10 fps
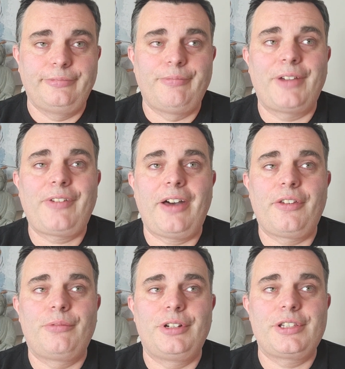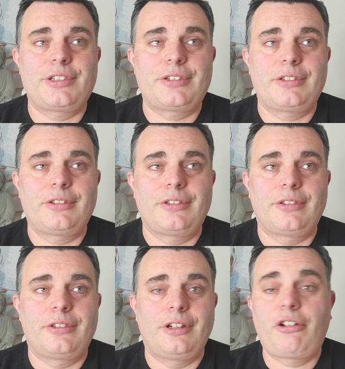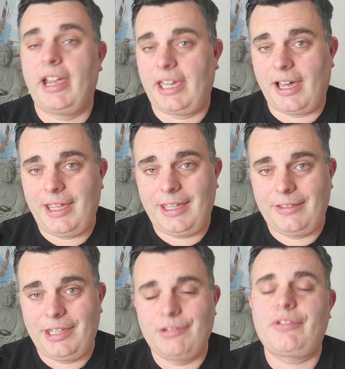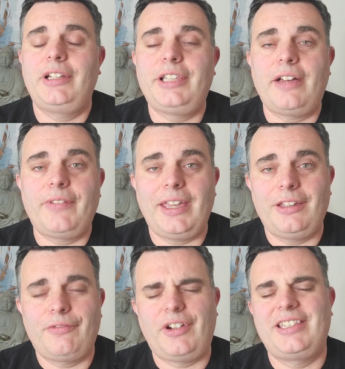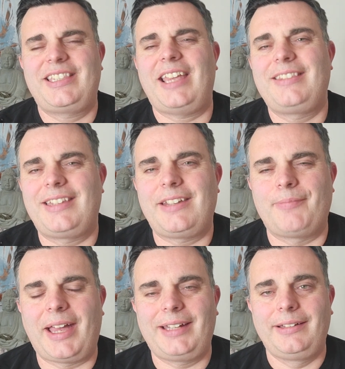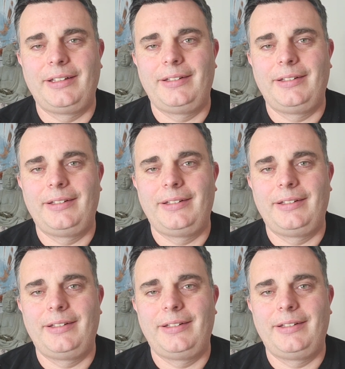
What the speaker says: My father was a great guy. He was very loving, a very sensitive man.